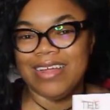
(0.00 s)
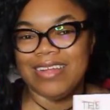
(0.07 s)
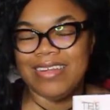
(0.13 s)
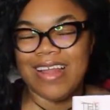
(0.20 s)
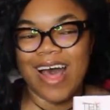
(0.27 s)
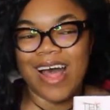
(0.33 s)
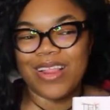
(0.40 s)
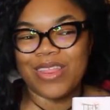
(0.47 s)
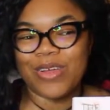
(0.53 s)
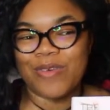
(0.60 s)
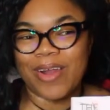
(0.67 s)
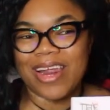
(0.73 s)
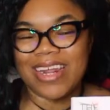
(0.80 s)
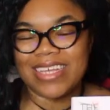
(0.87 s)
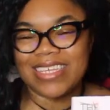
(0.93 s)
not the
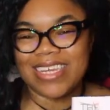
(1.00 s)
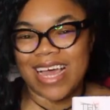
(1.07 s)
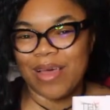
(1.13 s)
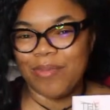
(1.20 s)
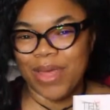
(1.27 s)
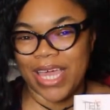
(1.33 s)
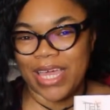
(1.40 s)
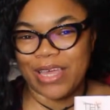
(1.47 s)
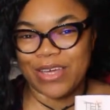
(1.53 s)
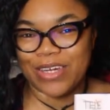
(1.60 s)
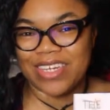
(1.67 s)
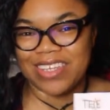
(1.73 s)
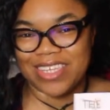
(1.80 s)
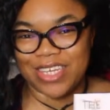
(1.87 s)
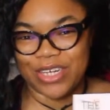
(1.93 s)
greatest at making
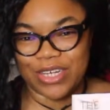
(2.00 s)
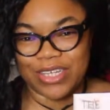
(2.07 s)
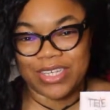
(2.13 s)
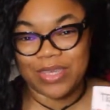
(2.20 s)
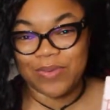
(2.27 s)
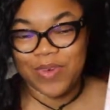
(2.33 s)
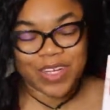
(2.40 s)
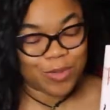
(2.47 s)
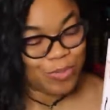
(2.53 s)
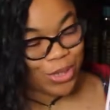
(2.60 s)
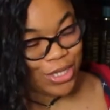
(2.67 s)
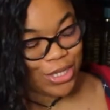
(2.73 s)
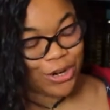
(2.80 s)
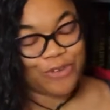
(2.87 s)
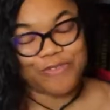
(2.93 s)
good decisions, which
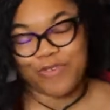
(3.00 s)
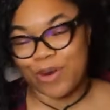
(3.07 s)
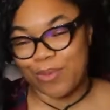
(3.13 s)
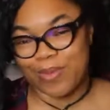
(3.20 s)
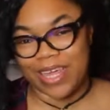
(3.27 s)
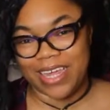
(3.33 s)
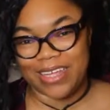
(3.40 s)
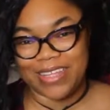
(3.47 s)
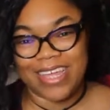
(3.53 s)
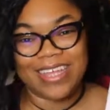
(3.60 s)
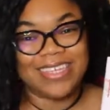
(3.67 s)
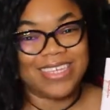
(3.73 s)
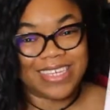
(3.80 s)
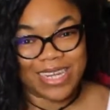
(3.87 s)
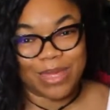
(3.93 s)
puts her firmly
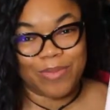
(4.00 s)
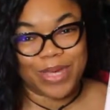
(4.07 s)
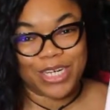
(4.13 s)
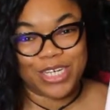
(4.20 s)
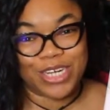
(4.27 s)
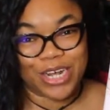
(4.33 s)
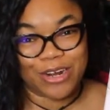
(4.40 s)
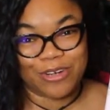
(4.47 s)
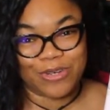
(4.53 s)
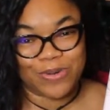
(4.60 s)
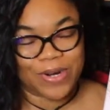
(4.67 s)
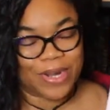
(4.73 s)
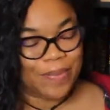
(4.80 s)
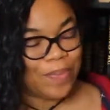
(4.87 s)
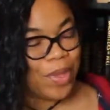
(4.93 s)
in Silly Bitch
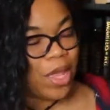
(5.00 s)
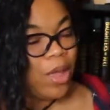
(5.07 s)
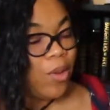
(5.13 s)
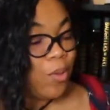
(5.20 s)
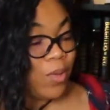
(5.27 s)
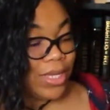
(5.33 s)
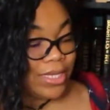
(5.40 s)
territory. We